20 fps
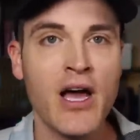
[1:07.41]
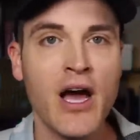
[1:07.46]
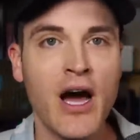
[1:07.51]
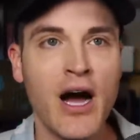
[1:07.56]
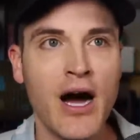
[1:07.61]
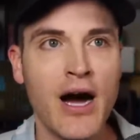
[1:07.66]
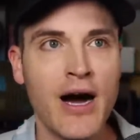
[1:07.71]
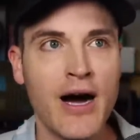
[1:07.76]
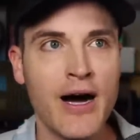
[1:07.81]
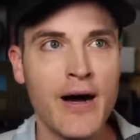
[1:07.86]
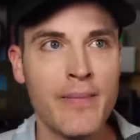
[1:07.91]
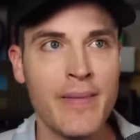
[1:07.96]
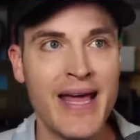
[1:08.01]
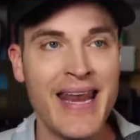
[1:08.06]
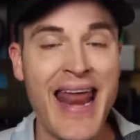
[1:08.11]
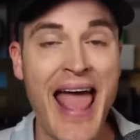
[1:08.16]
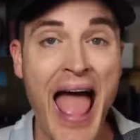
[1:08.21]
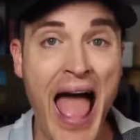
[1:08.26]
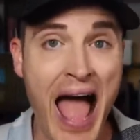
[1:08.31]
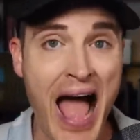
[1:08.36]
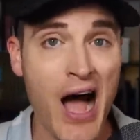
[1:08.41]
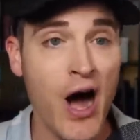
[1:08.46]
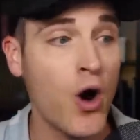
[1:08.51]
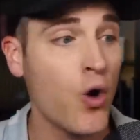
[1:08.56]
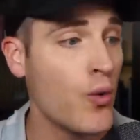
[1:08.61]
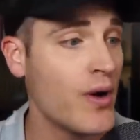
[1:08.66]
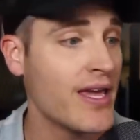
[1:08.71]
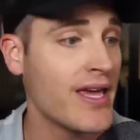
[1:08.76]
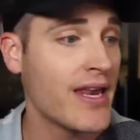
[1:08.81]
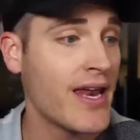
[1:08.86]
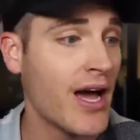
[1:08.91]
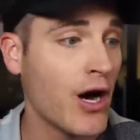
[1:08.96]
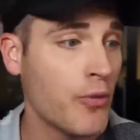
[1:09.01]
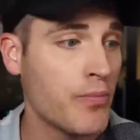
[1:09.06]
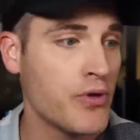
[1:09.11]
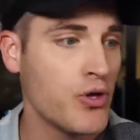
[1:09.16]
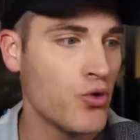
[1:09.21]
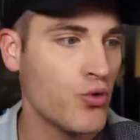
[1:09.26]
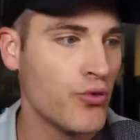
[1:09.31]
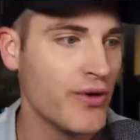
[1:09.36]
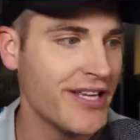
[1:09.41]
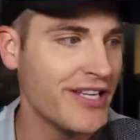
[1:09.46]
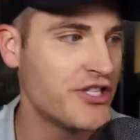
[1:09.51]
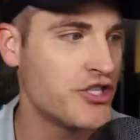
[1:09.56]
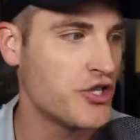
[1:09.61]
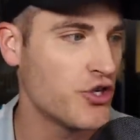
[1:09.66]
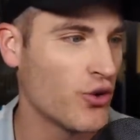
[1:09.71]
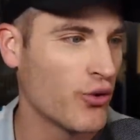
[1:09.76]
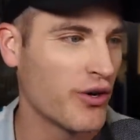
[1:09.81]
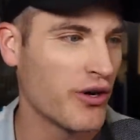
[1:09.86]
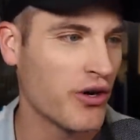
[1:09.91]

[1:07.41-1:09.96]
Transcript: um, and how we can help you reach your